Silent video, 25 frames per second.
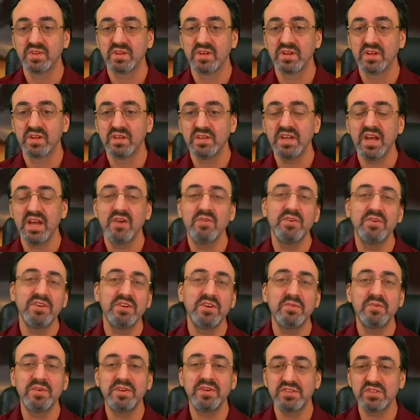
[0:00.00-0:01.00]
Yeah, well, you don't
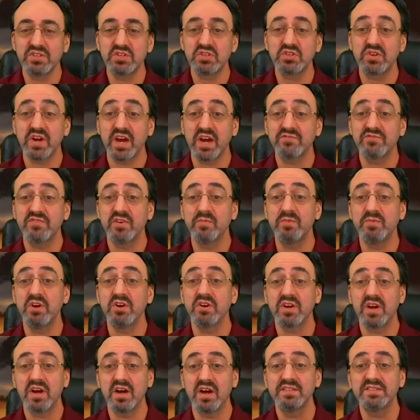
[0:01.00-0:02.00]
want to distract from your
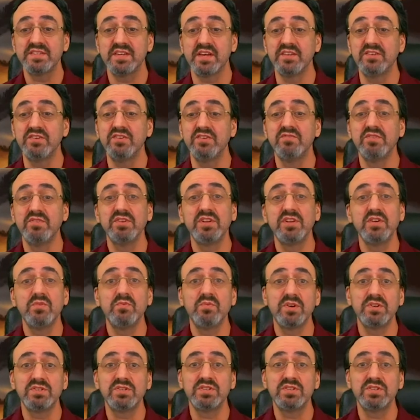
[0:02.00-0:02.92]
content. You really want to.